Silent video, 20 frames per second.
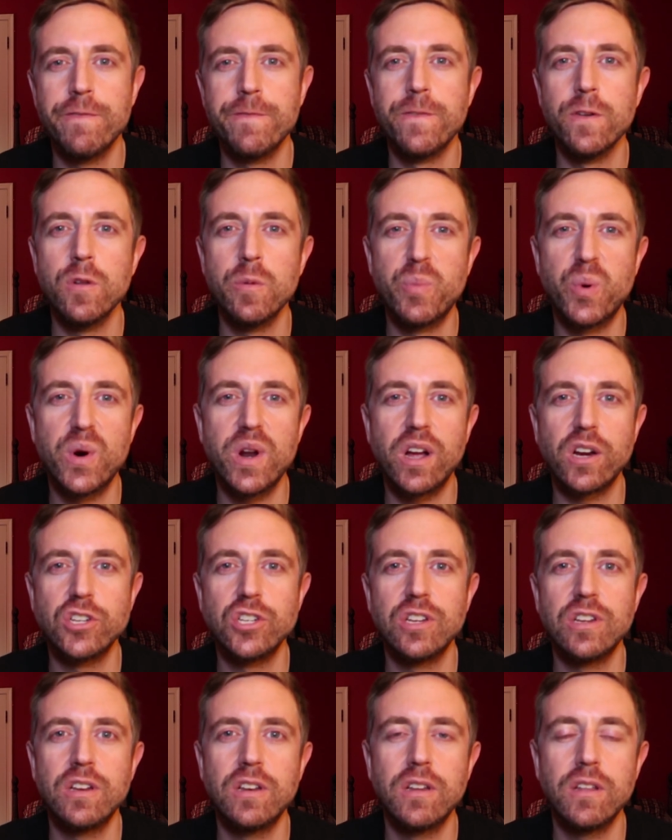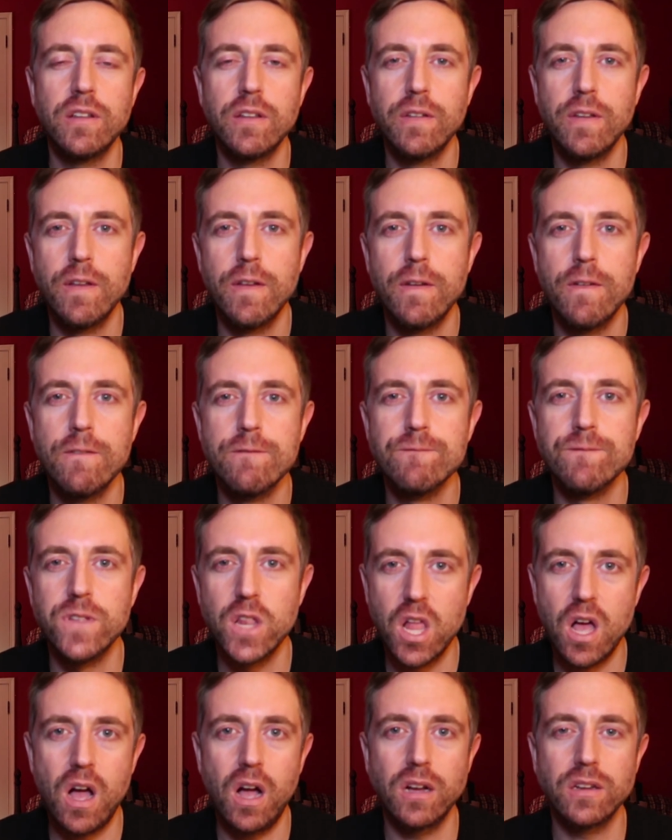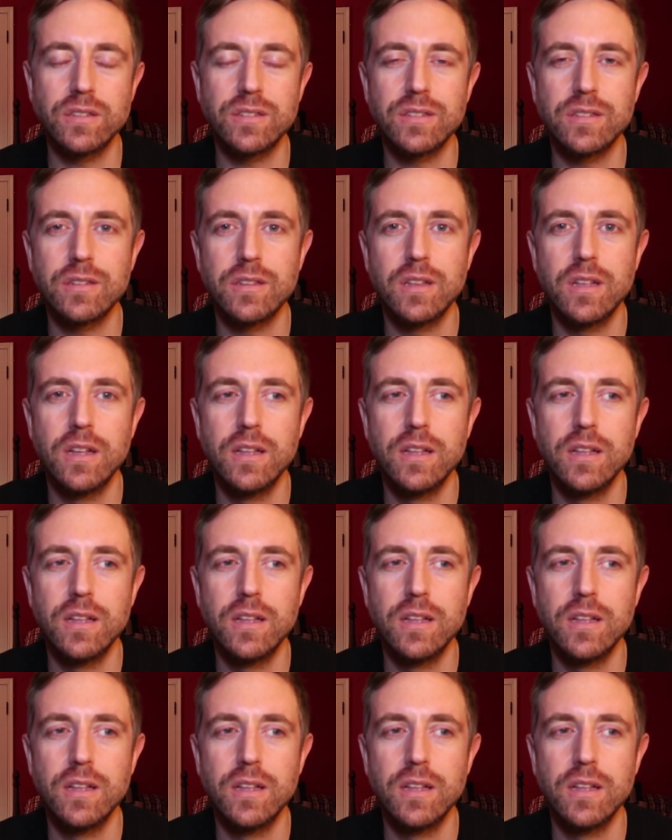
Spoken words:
full production vlogs,